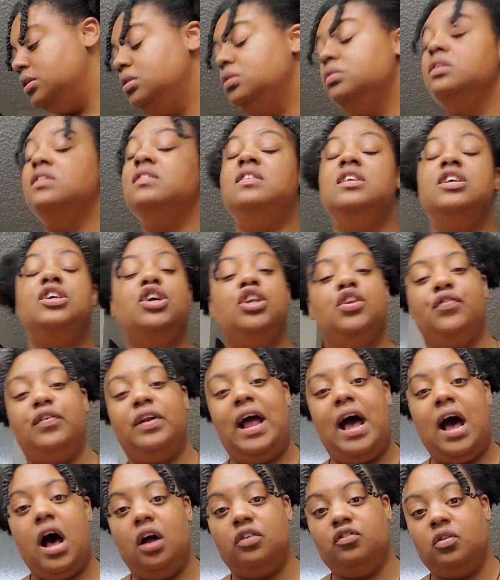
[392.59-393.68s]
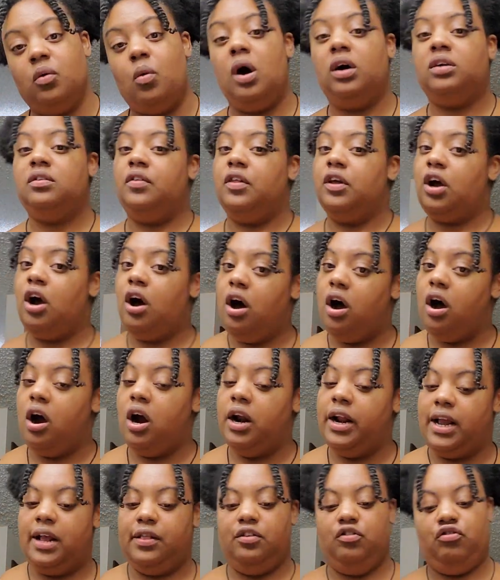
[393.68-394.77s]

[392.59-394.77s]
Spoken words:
the sneakers for now, to walk to the car to get the